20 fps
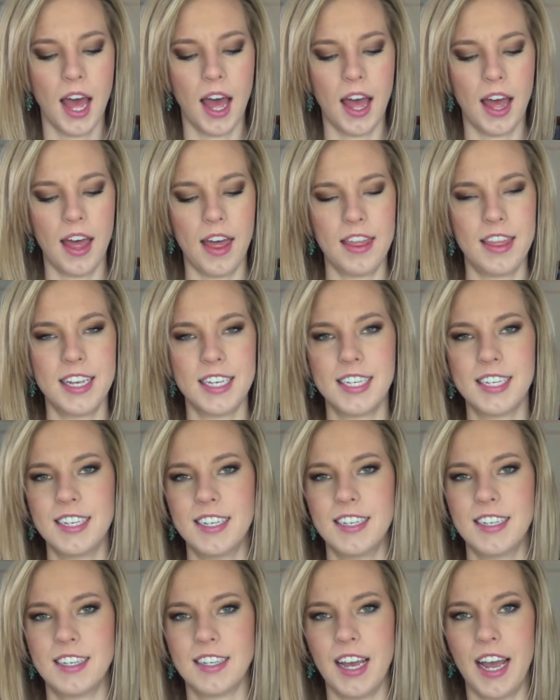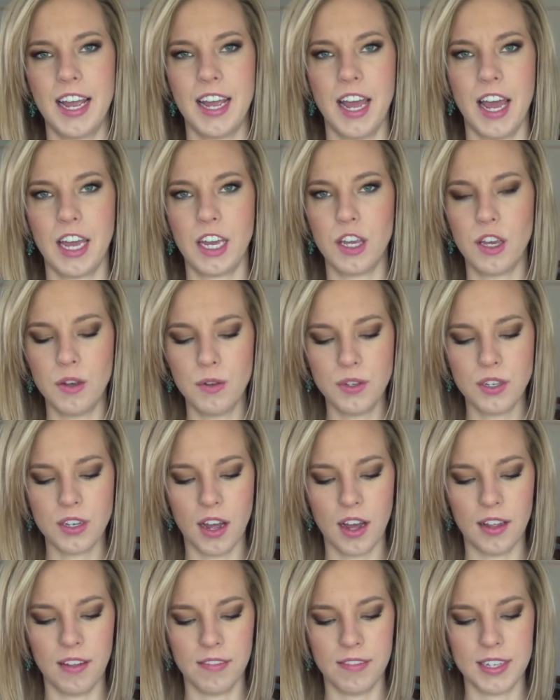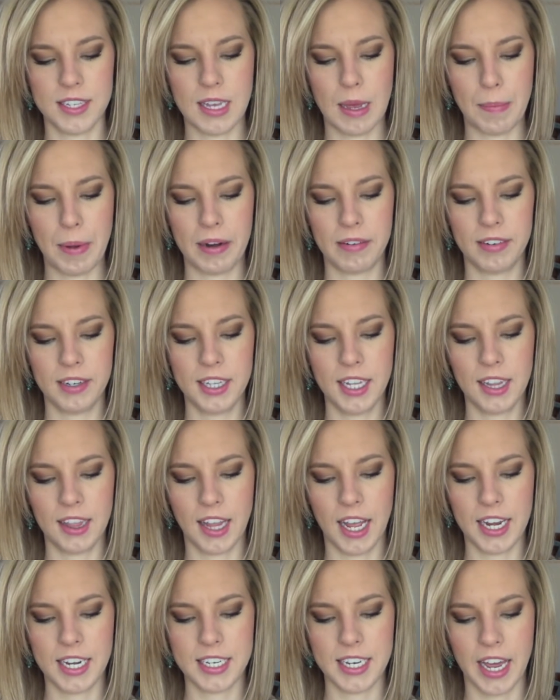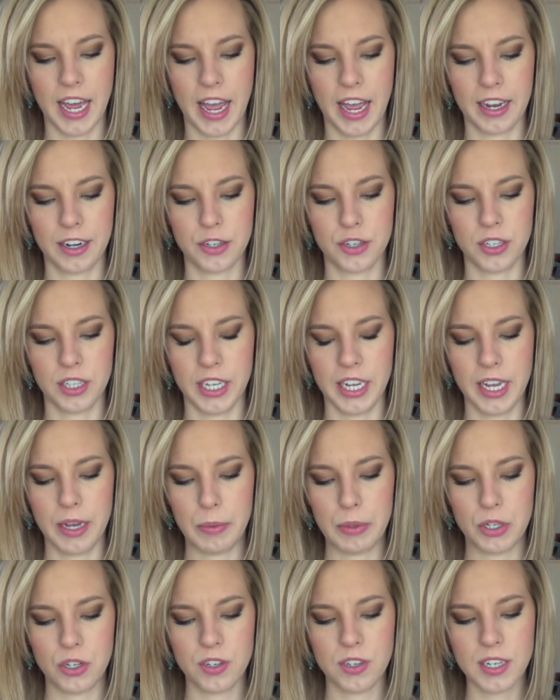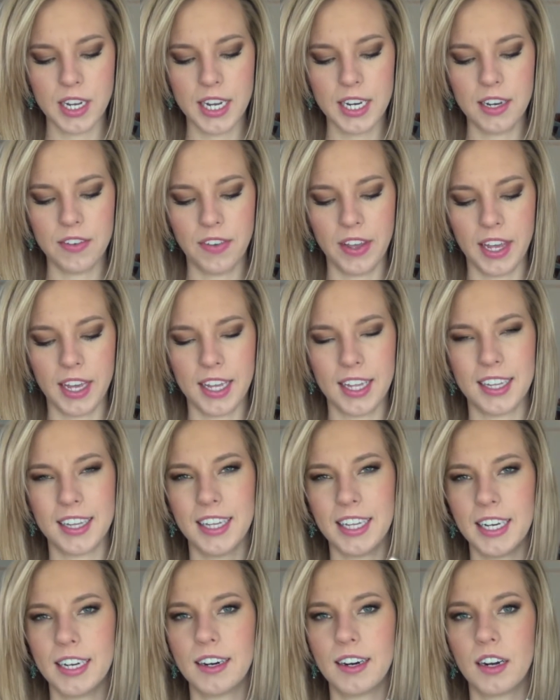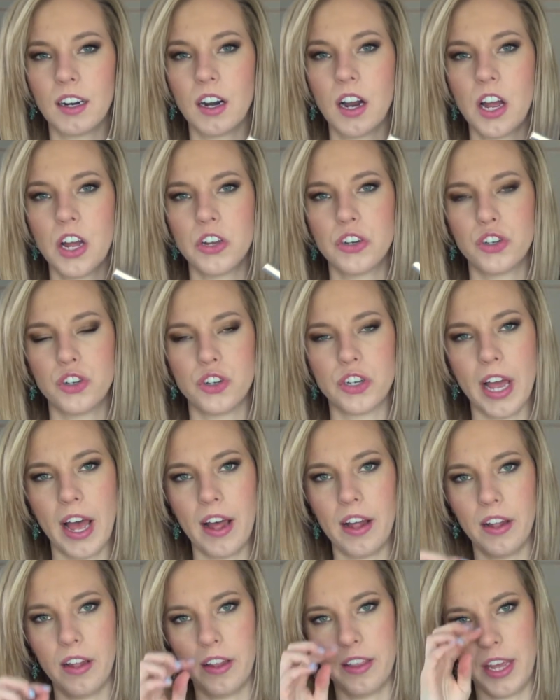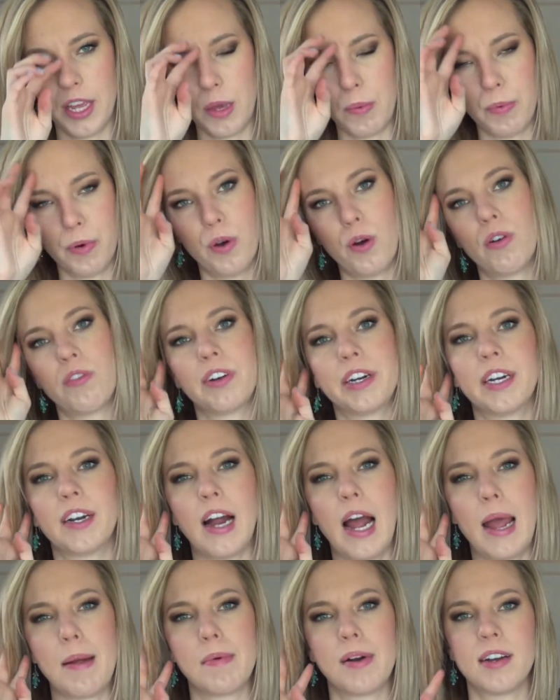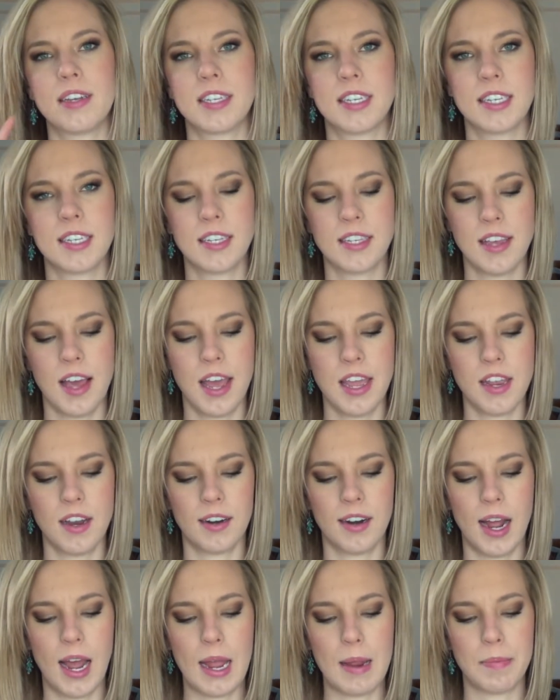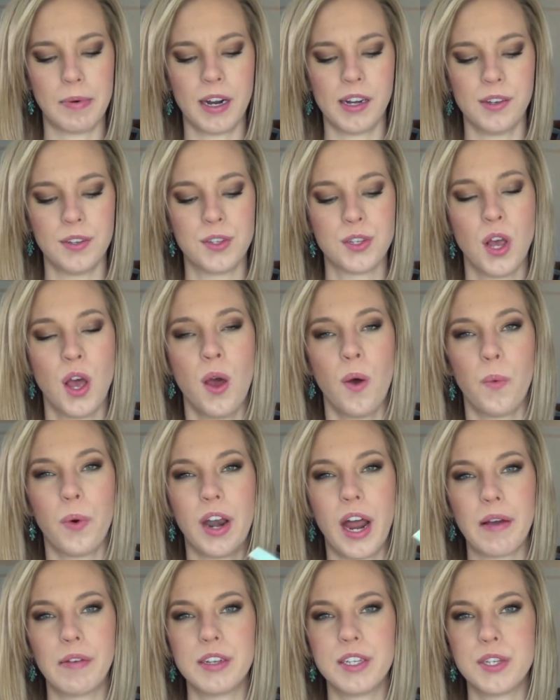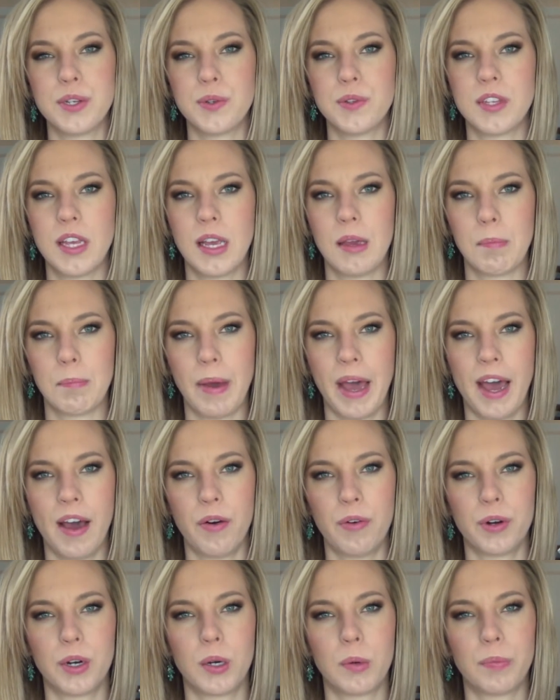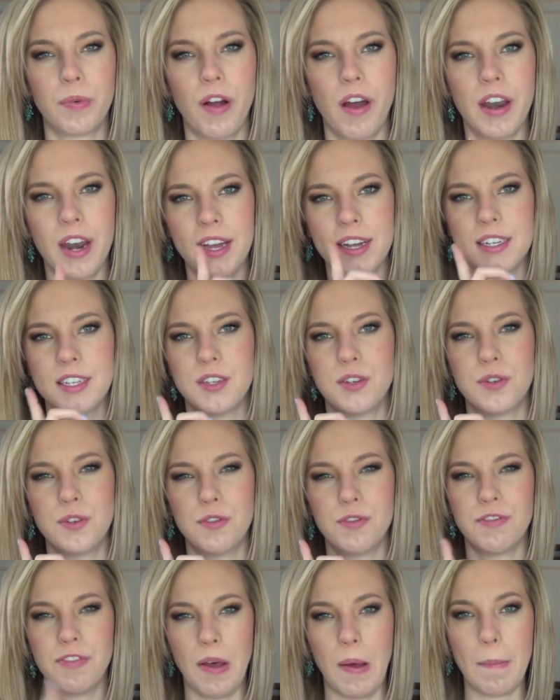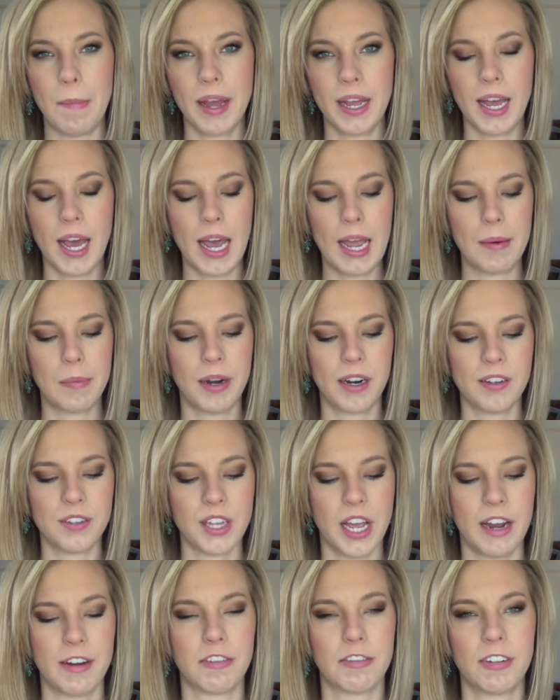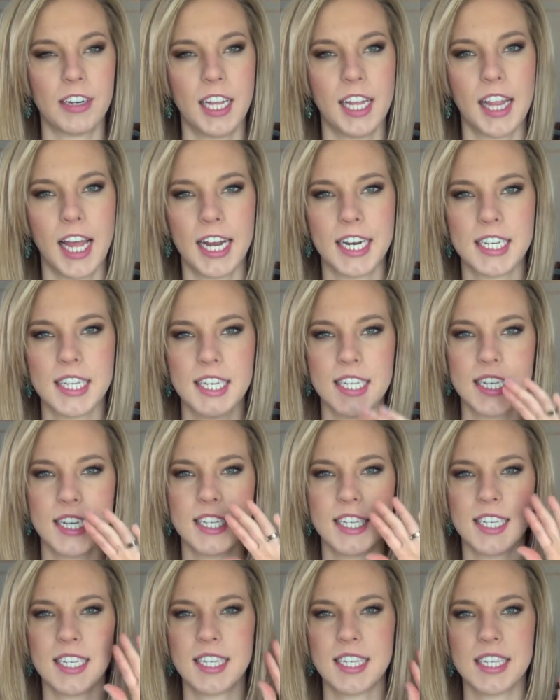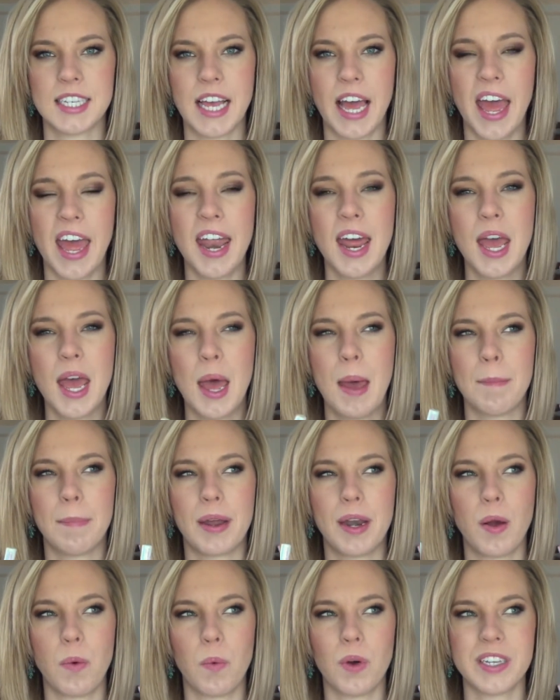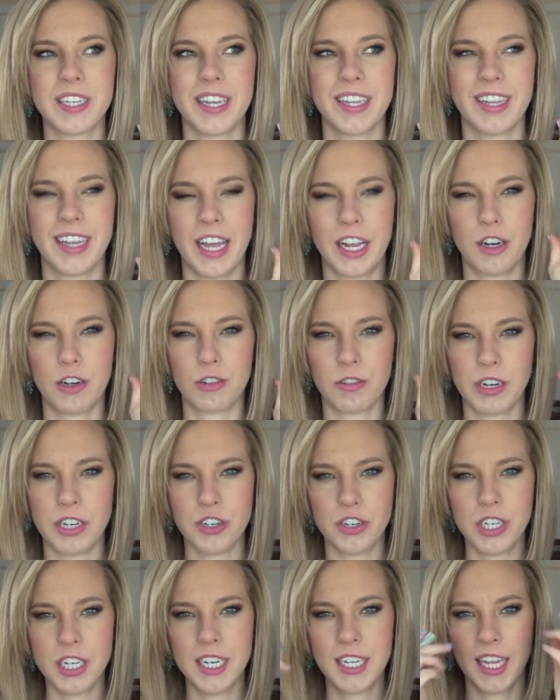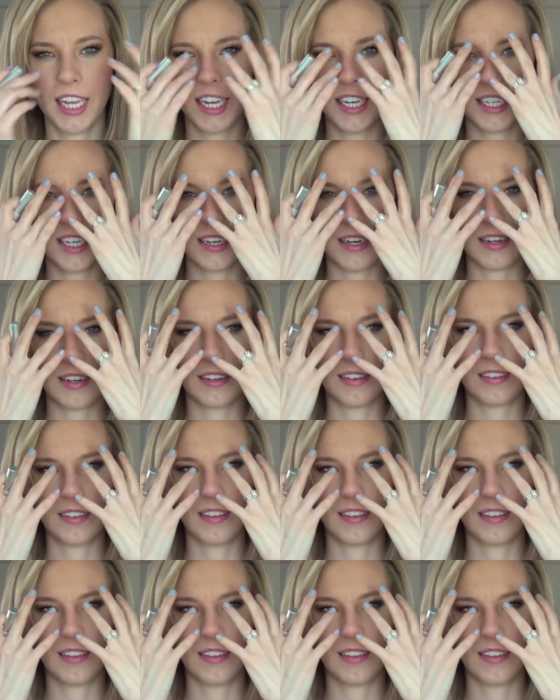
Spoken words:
This is, I used all of this up. I really liked it actually. It was just kind of a clear gel that you put over your eyebrows to set your eyebrows. When I was using powder products to fill my eyebrows, I really liked this because it set, but it wasn't like crunchy, like it didn't